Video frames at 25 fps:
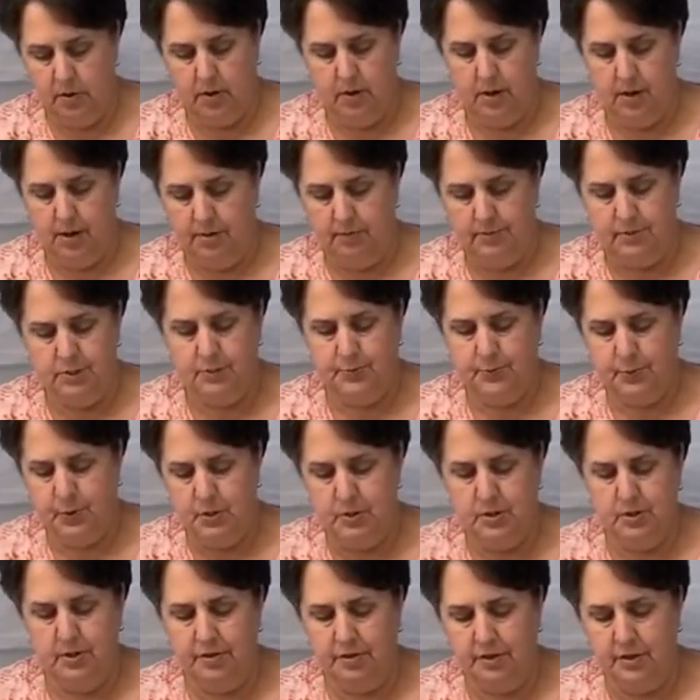I'm just putting
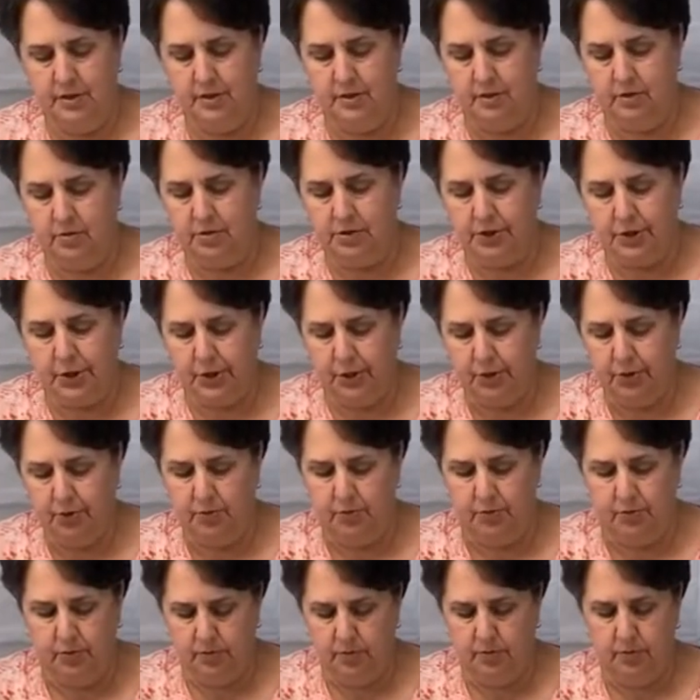a thin little coat
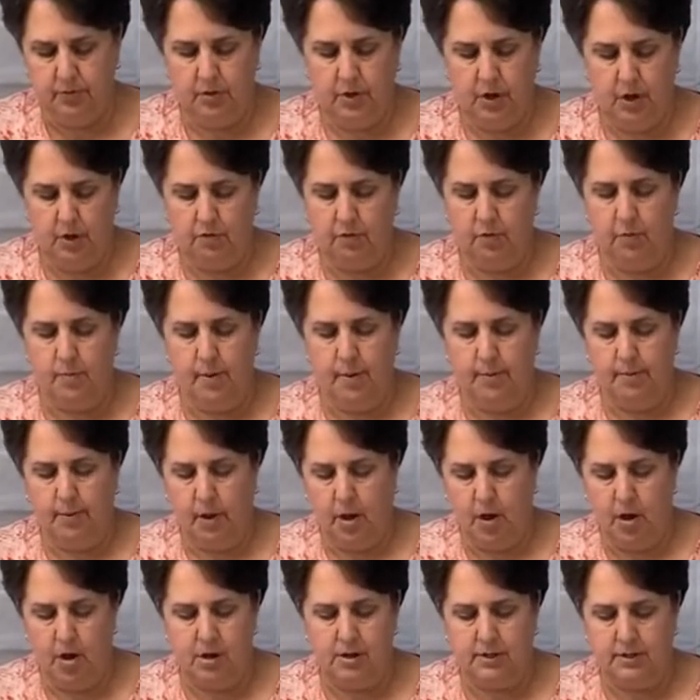over my
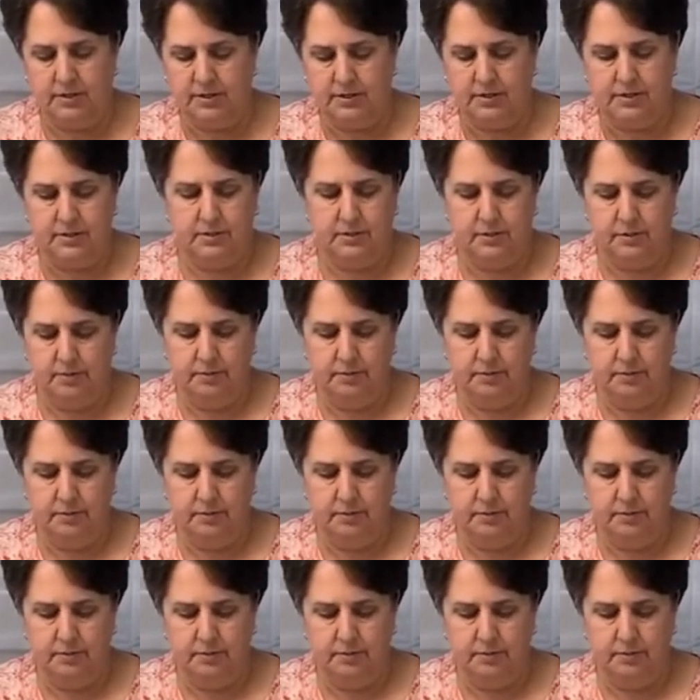blocks